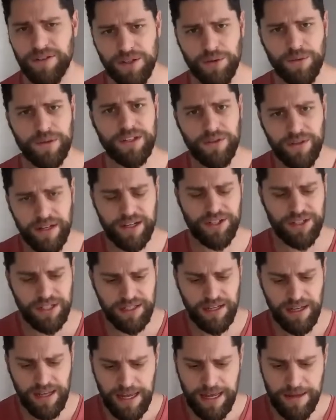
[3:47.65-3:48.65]
So we don't
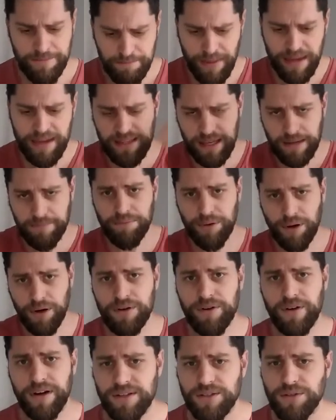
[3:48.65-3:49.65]
actually make that
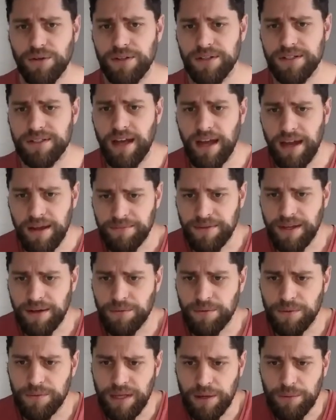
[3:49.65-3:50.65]
progress all the time that
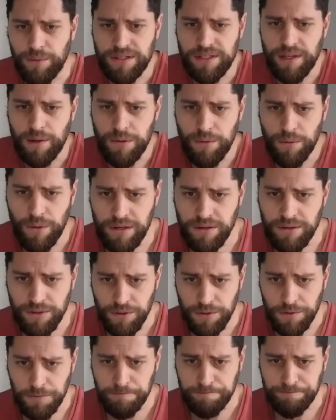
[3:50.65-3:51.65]
we say we want to
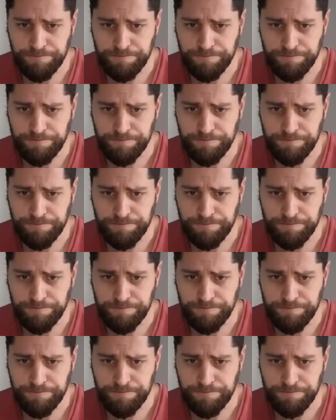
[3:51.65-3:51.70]
do.